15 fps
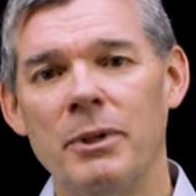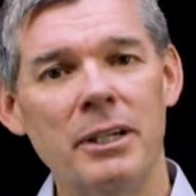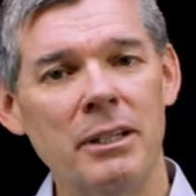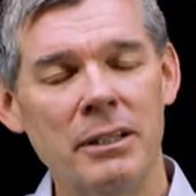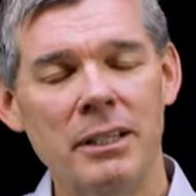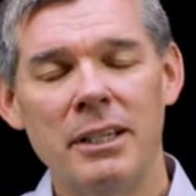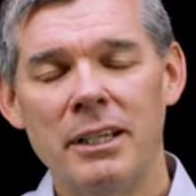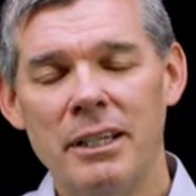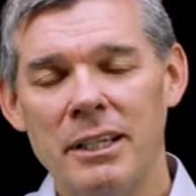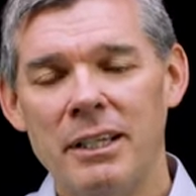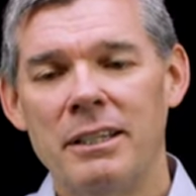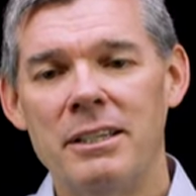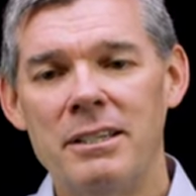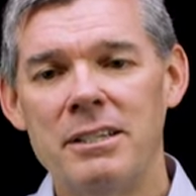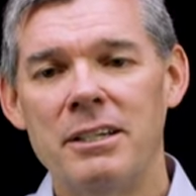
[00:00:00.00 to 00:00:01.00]
Well,
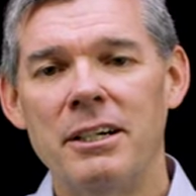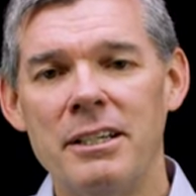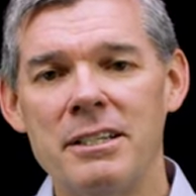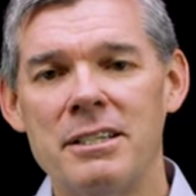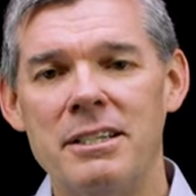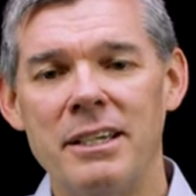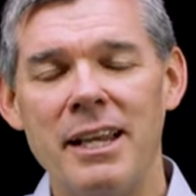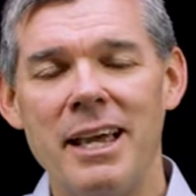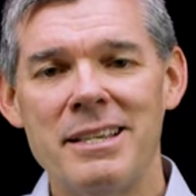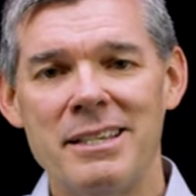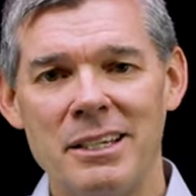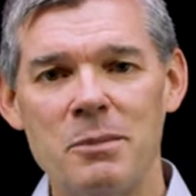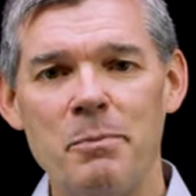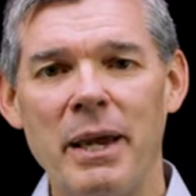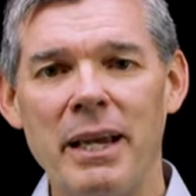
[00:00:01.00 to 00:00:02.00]
the Assyrians did
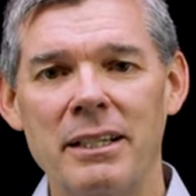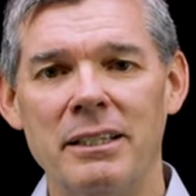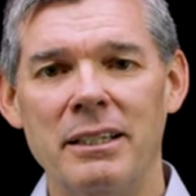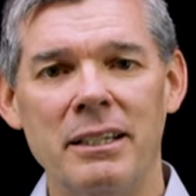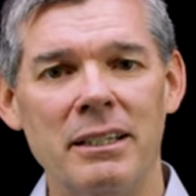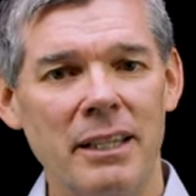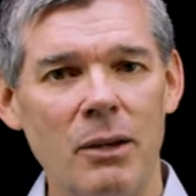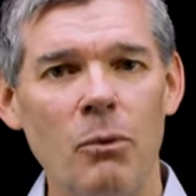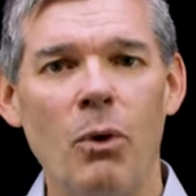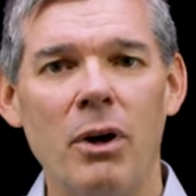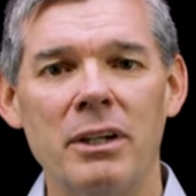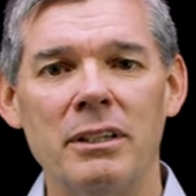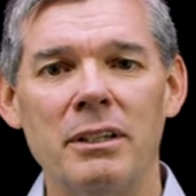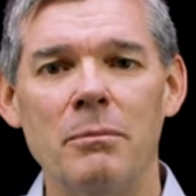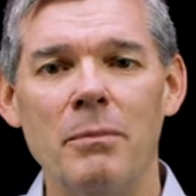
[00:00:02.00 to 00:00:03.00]
as expected, and they
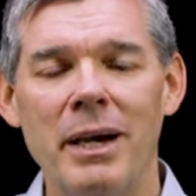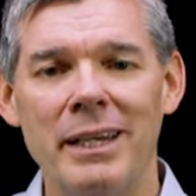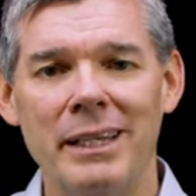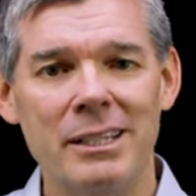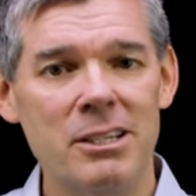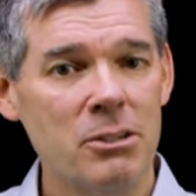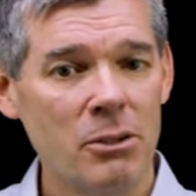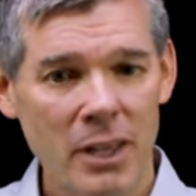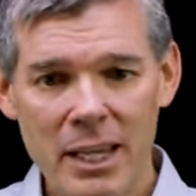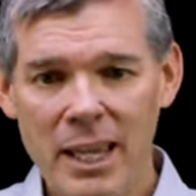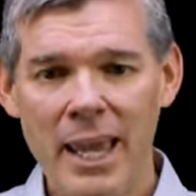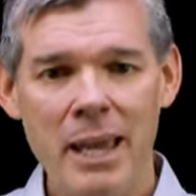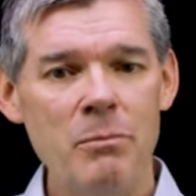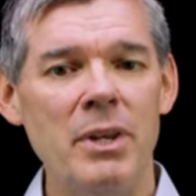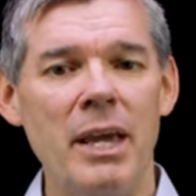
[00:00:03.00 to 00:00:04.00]
wanted their money. And so they
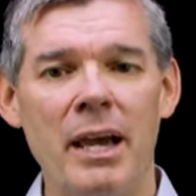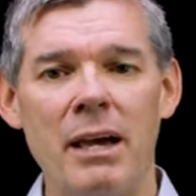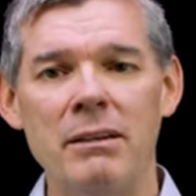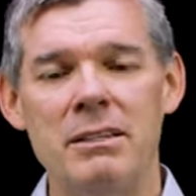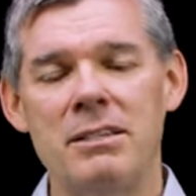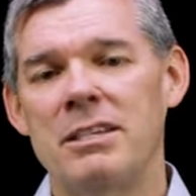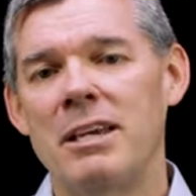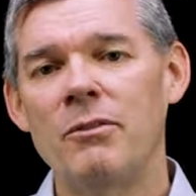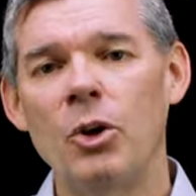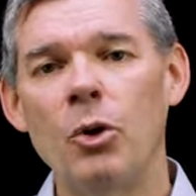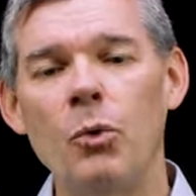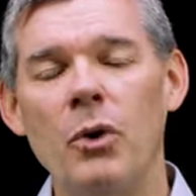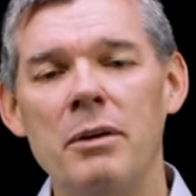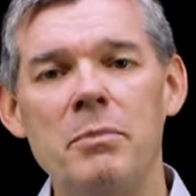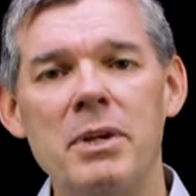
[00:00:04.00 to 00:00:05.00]
came down in
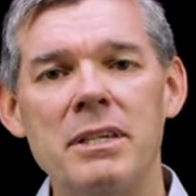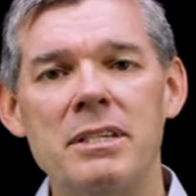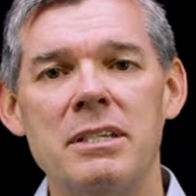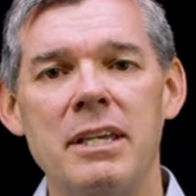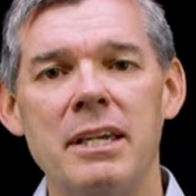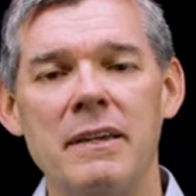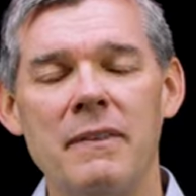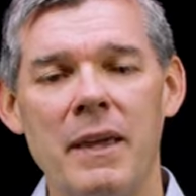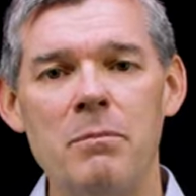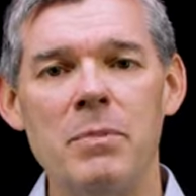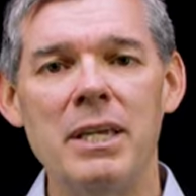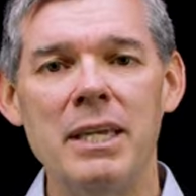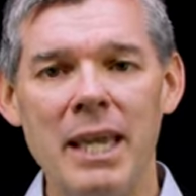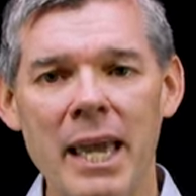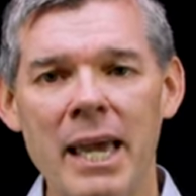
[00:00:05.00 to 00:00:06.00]
701 BC and they
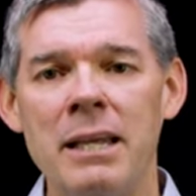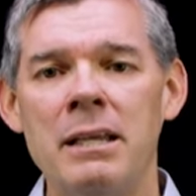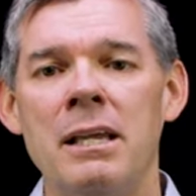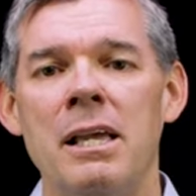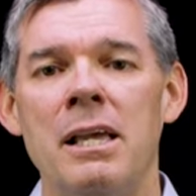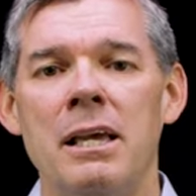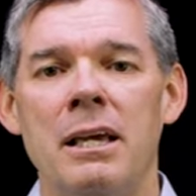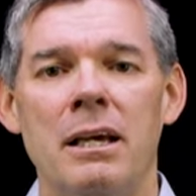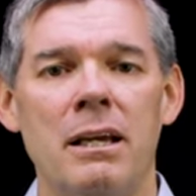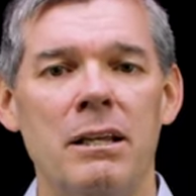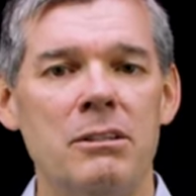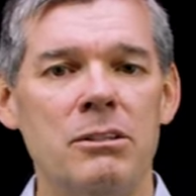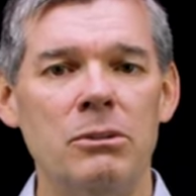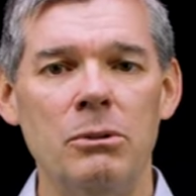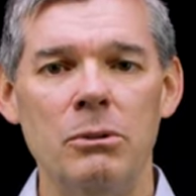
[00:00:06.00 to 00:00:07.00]
began
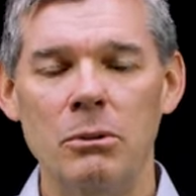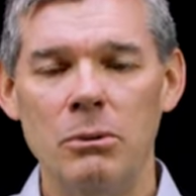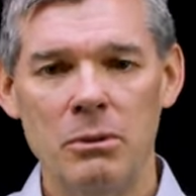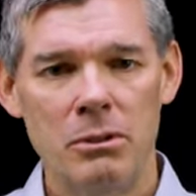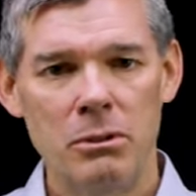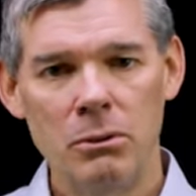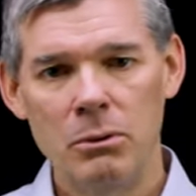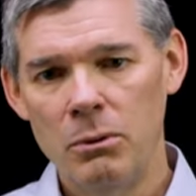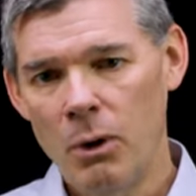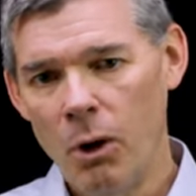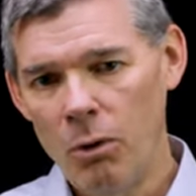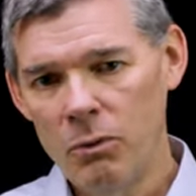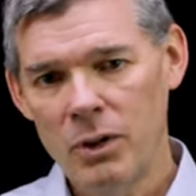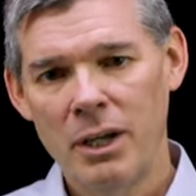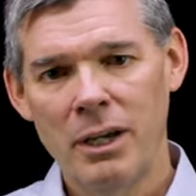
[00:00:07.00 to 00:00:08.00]
uh, to, to
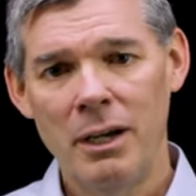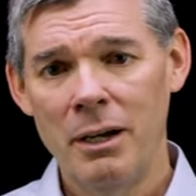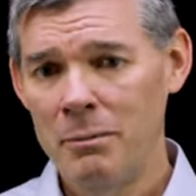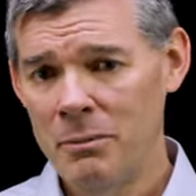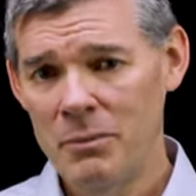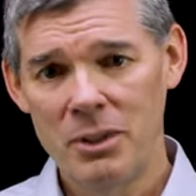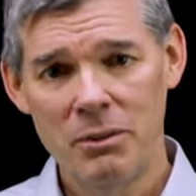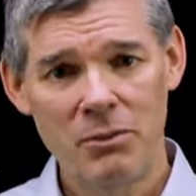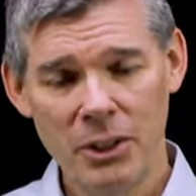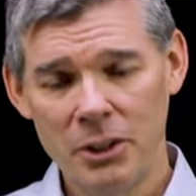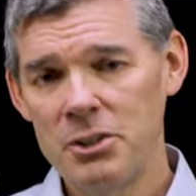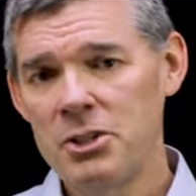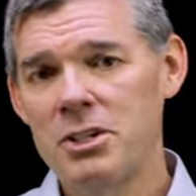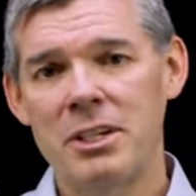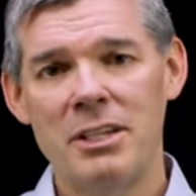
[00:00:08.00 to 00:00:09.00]
overcome the
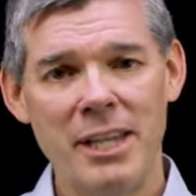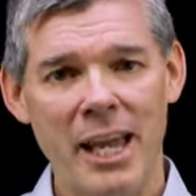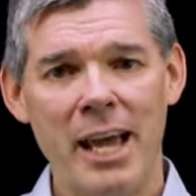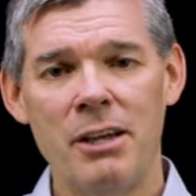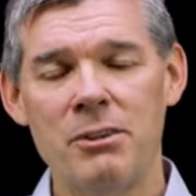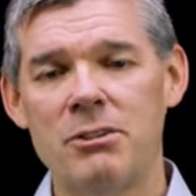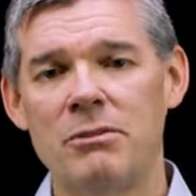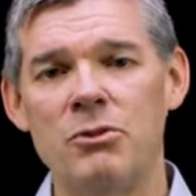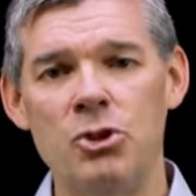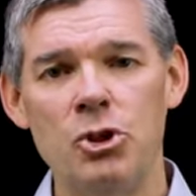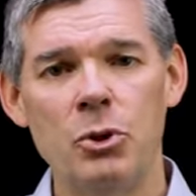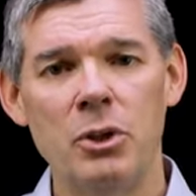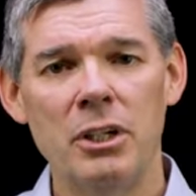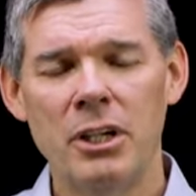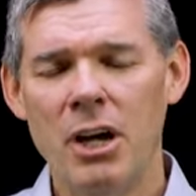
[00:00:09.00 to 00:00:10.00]
villages and towns of
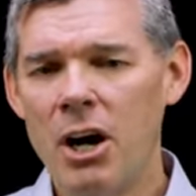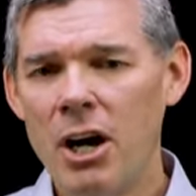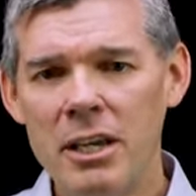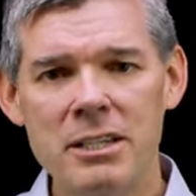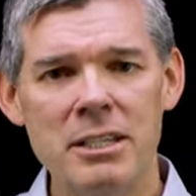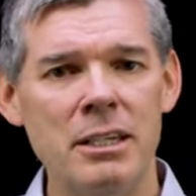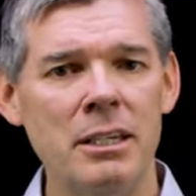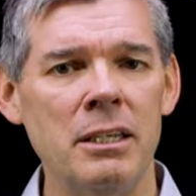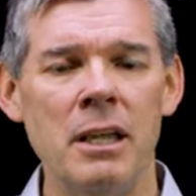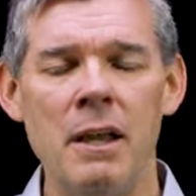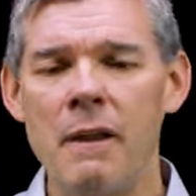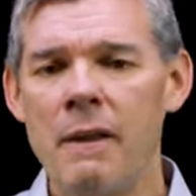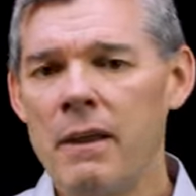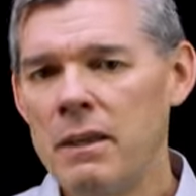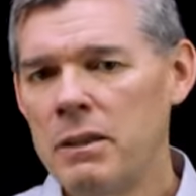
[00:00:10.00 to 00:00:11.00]
Judah, causing
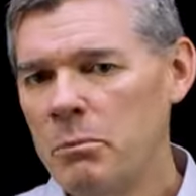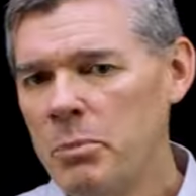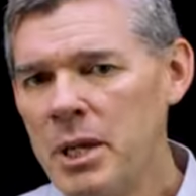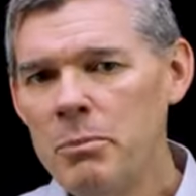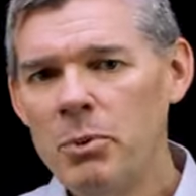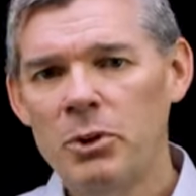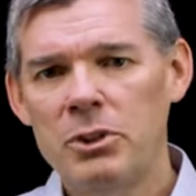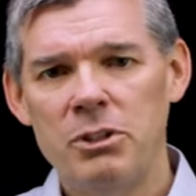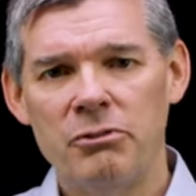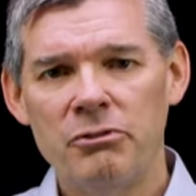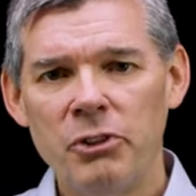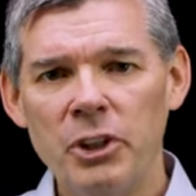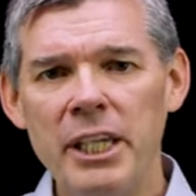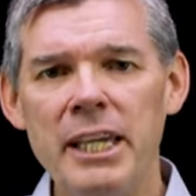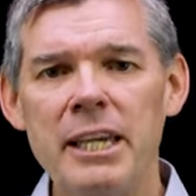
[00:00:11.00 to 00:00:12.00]
the people to
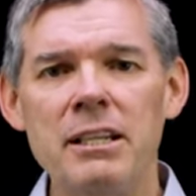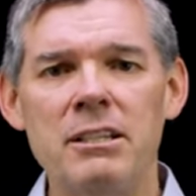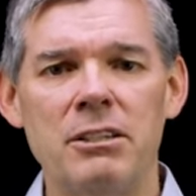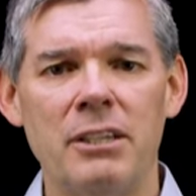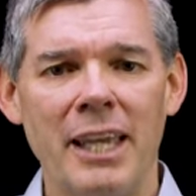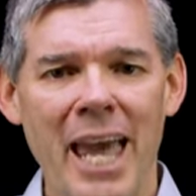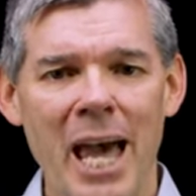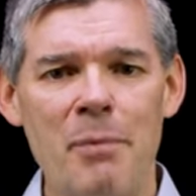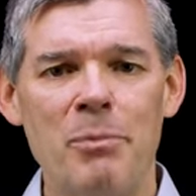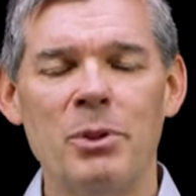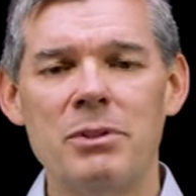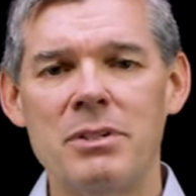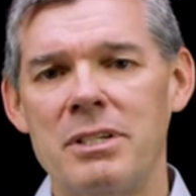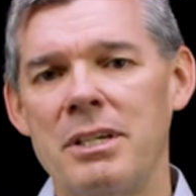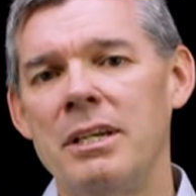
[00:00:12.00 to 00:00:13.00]
flee to the
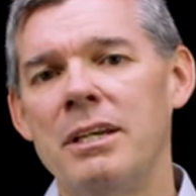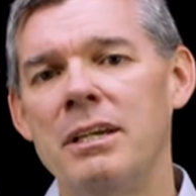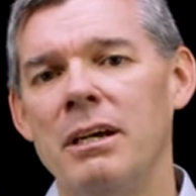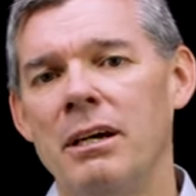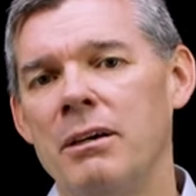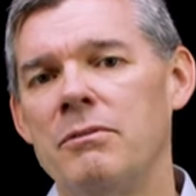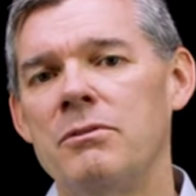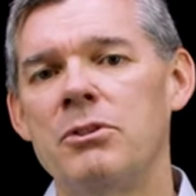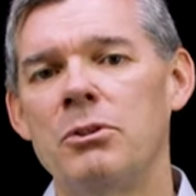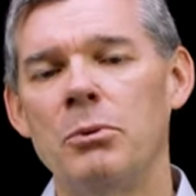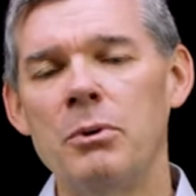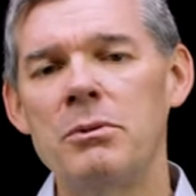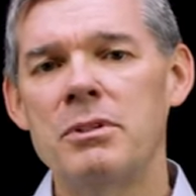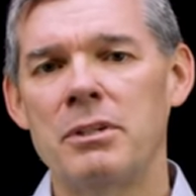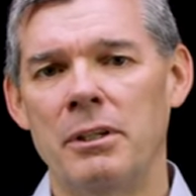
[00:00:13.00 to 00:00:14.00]
capital city of
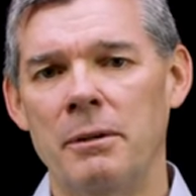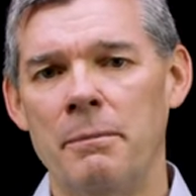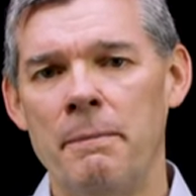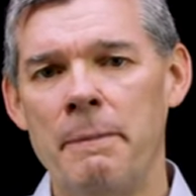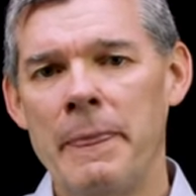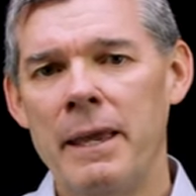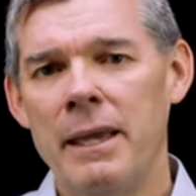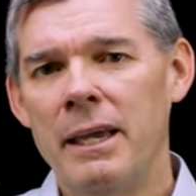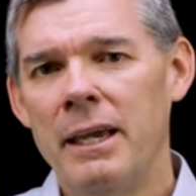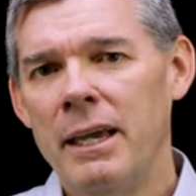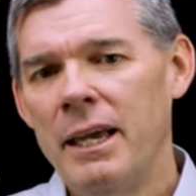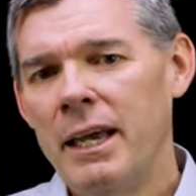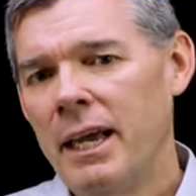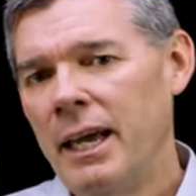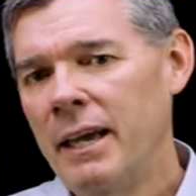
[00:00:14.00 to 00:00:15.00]
Jerusalem.
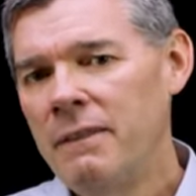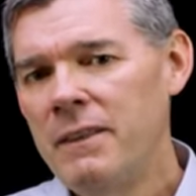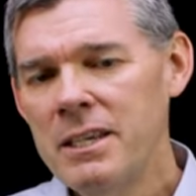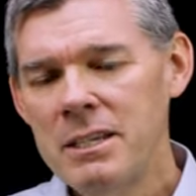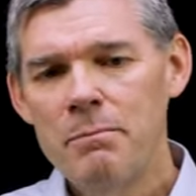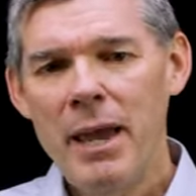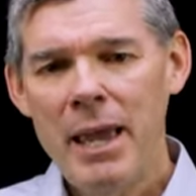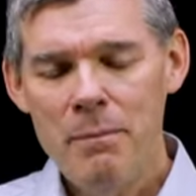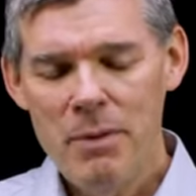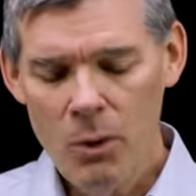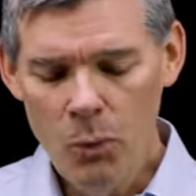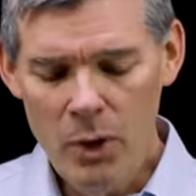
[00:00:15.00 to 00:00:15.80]
And this may be